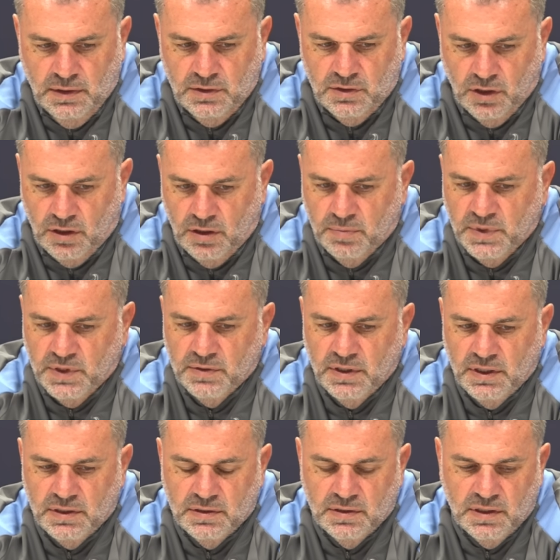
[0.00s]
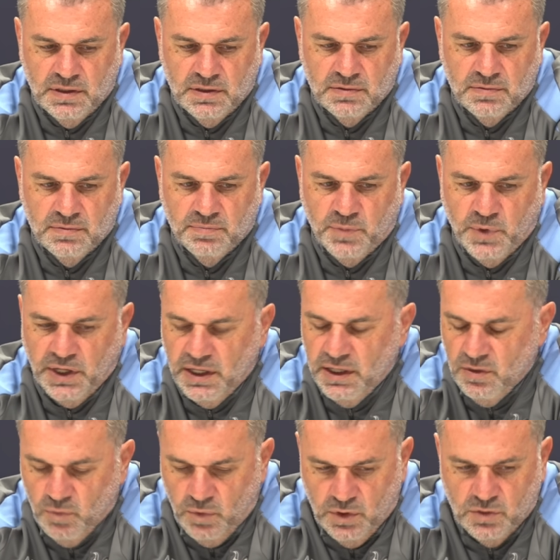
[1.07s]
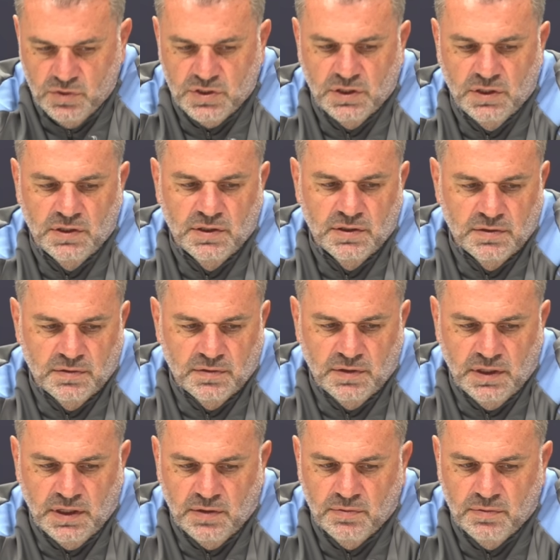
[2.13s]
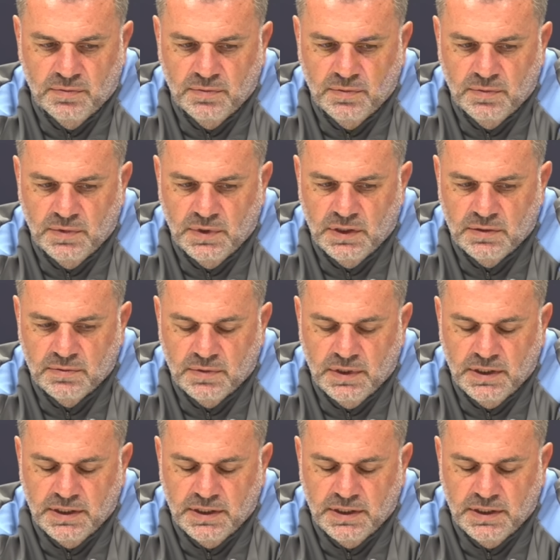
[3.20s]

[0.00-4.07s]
Dom and bringing in Wilson and, you know,